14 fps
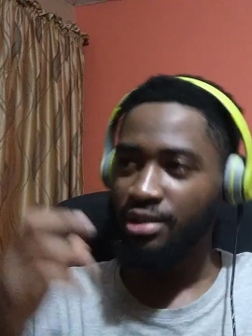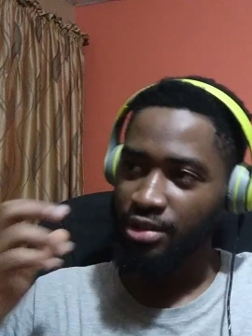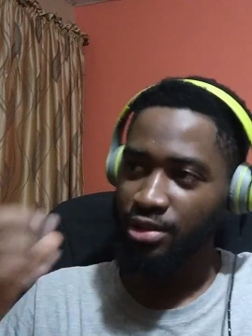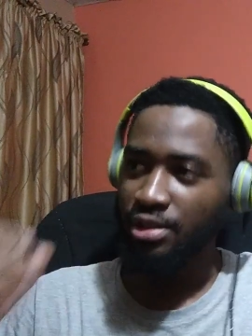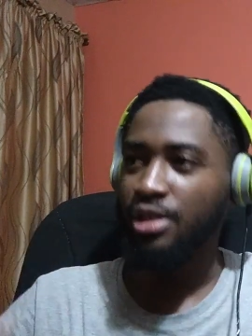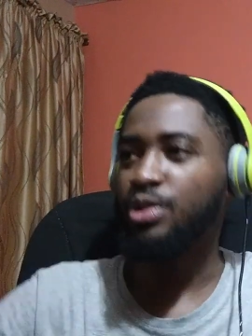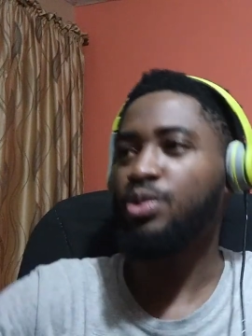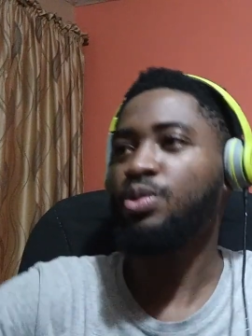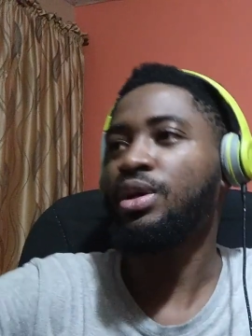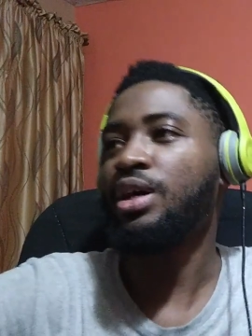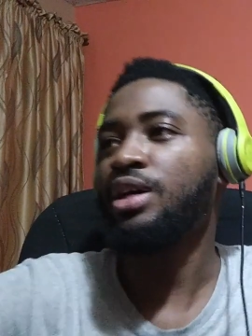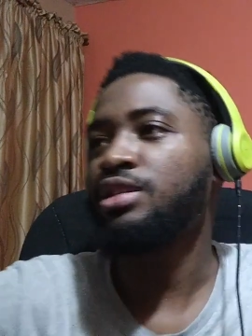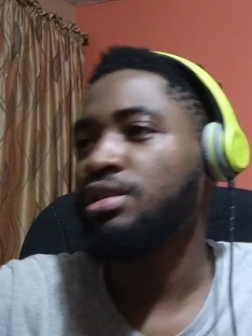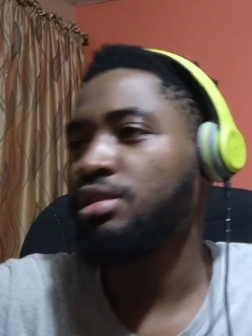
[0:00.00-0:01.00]
So let's go,
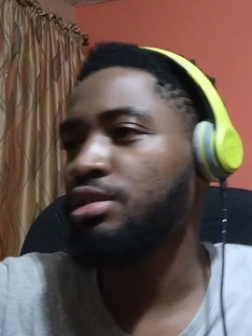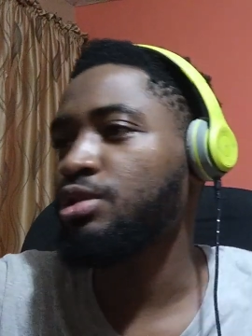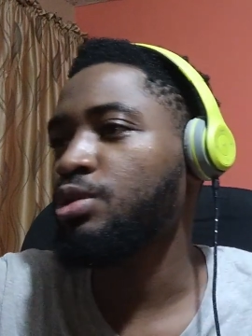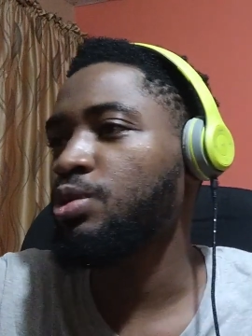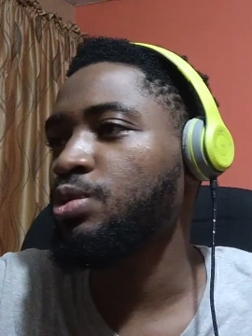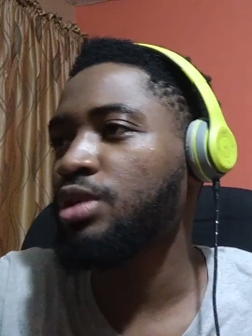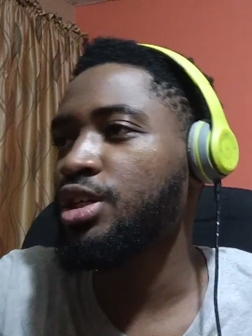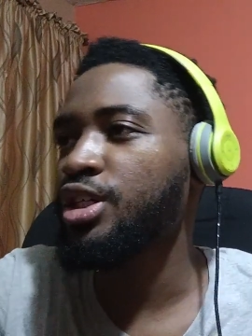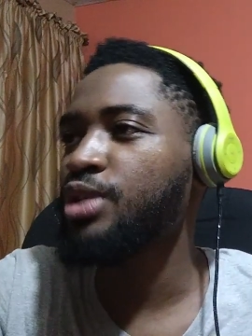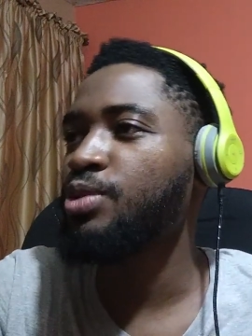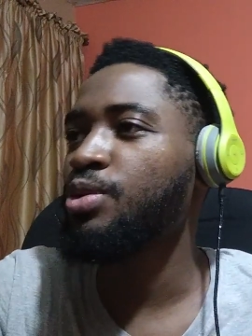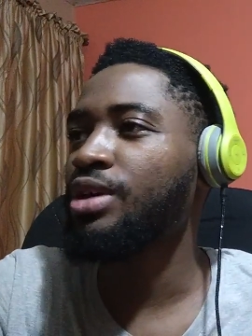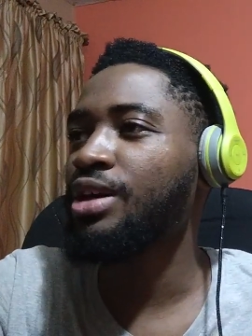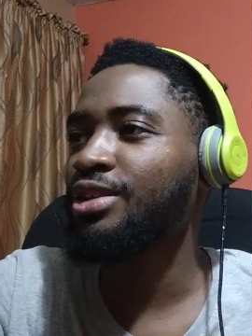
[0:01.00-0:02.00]
guys. Let's go. Let's see
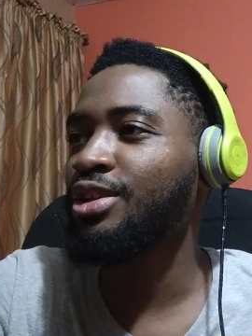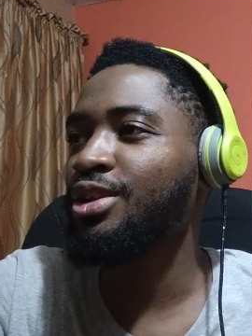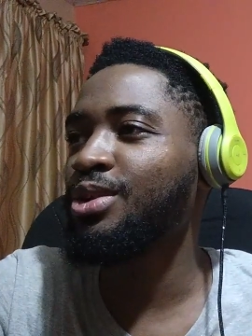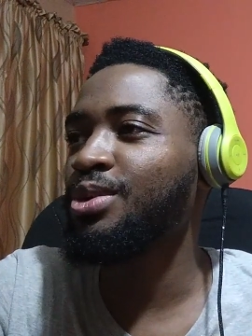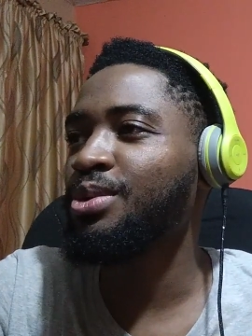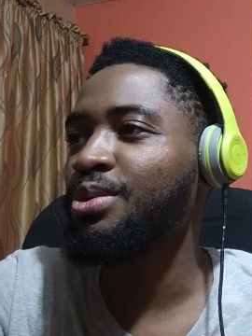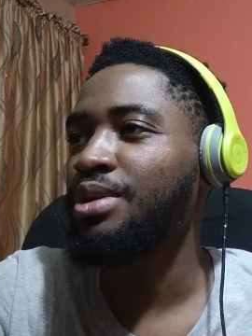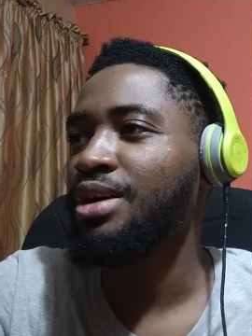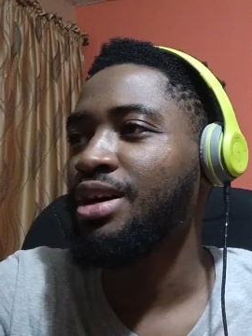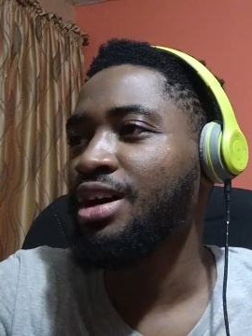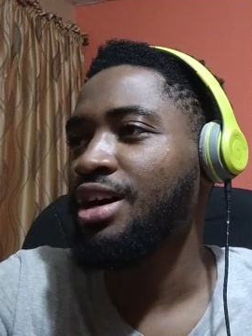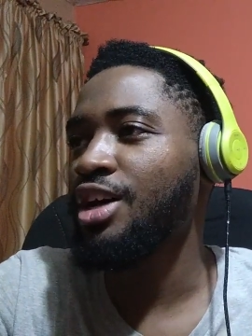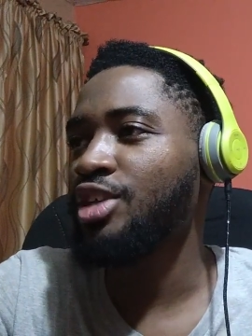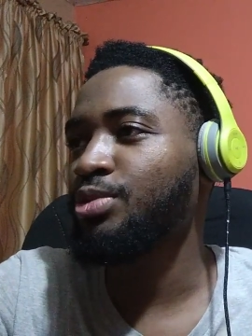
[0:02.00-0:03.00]
what Kao Denero
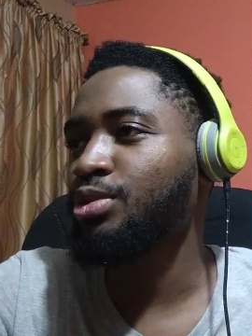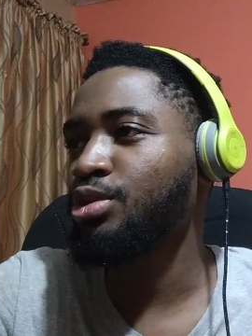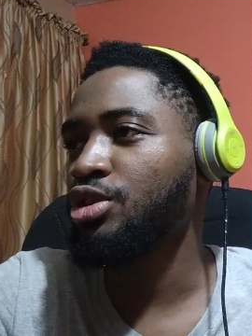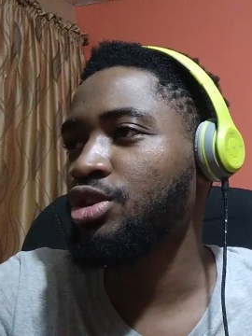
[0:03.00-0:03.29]
has for